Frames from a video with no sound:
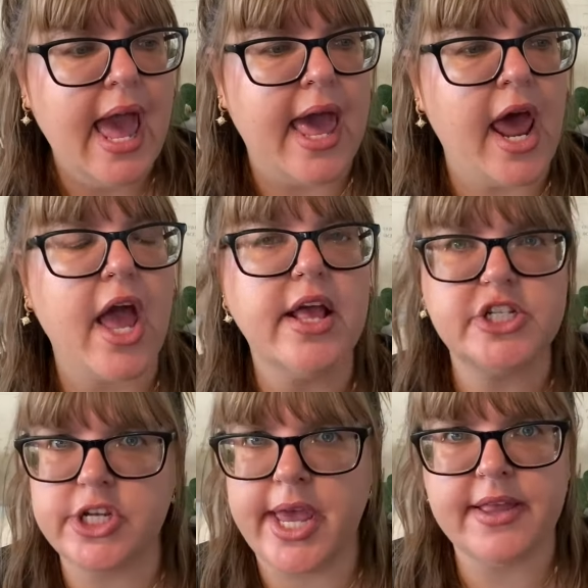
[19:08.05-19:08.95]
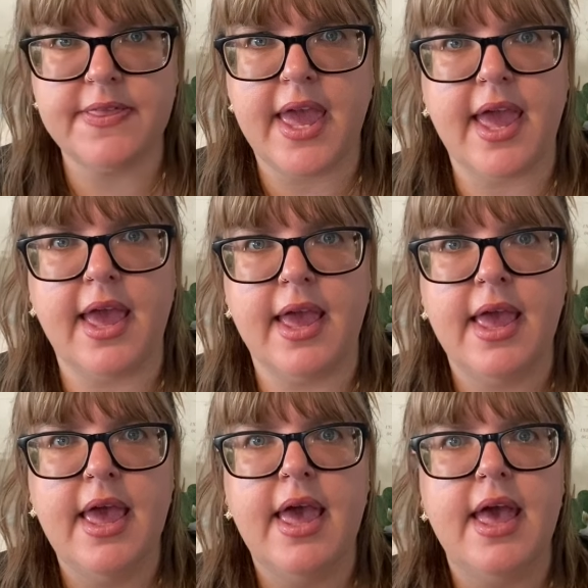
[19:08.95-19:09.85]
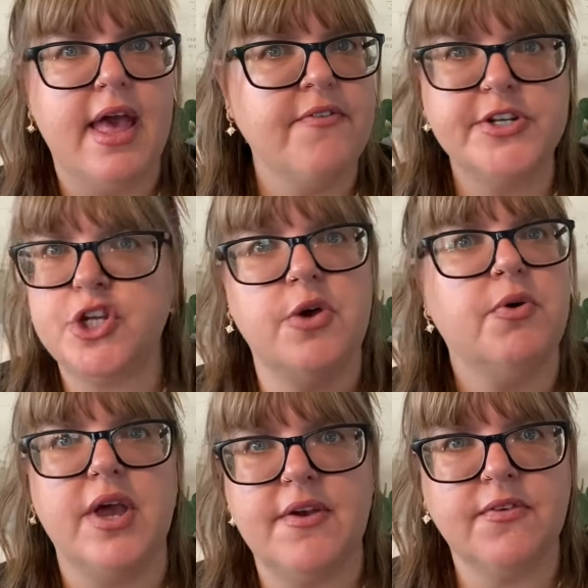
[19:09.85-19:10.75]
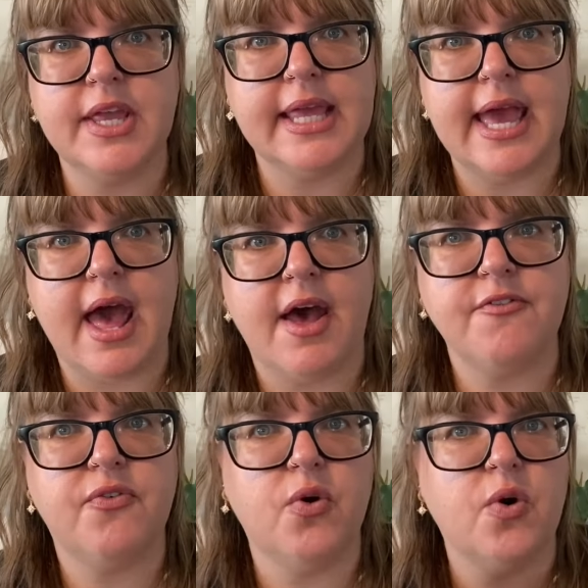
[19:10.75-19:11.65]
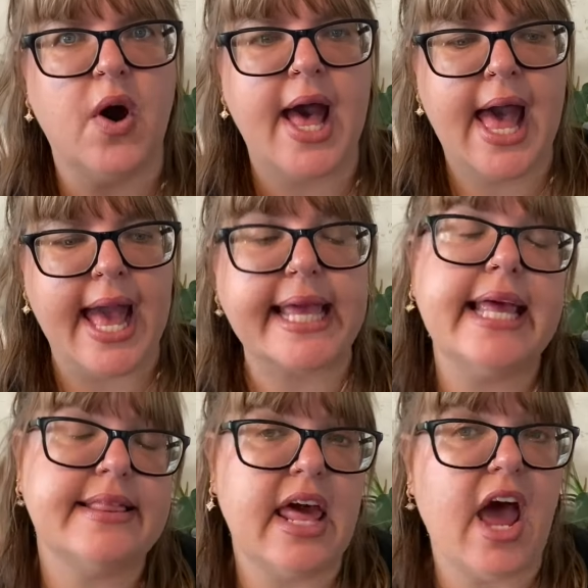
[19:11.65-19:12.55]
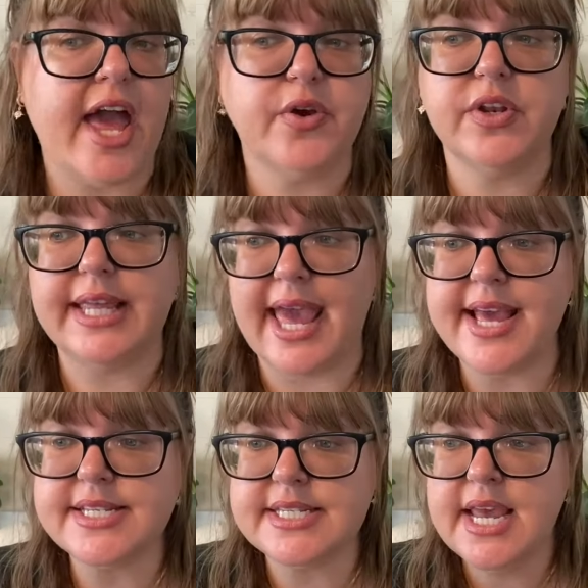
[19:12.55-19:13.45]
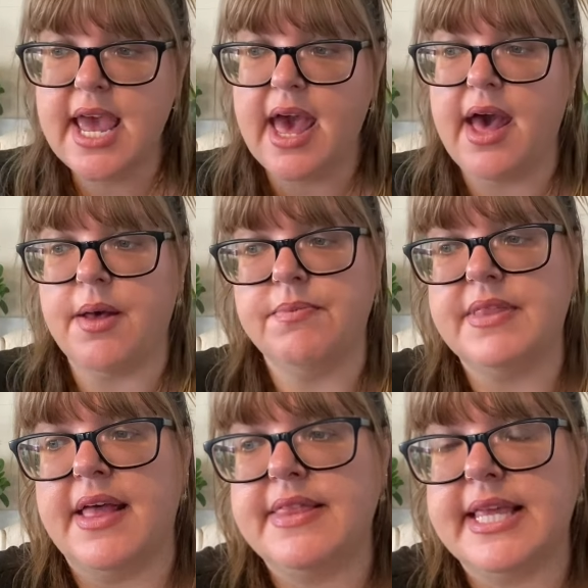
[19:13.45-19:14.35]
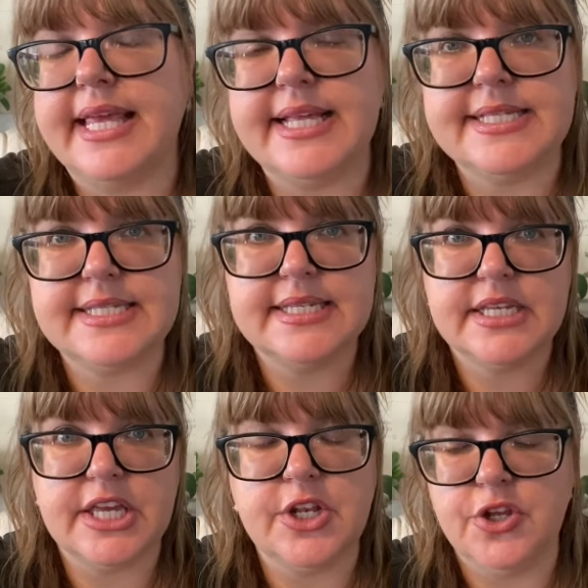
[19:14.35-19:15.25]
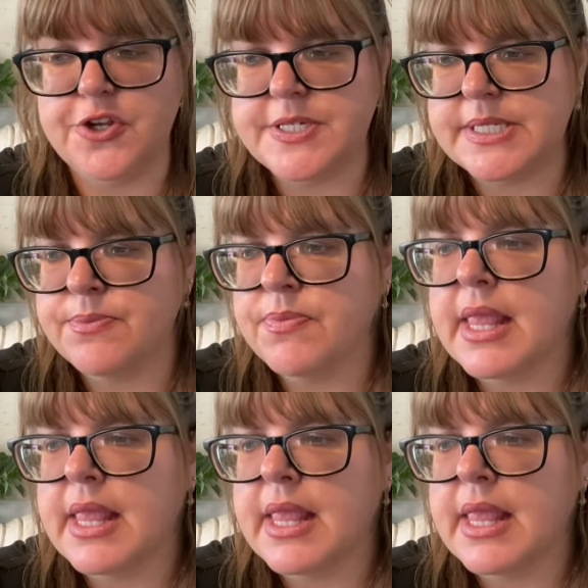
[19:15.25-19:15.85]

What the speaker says: and I check there every term or every year for a kit that I could get that the kids can use.